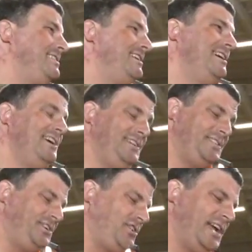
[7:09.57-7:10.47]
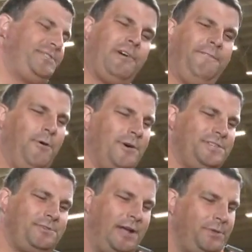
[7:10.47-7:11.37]
Just the transfer of
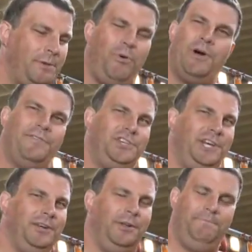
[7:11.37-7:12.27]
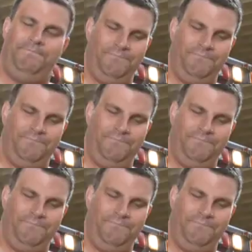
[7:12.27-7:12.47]
force right through the point of a shield.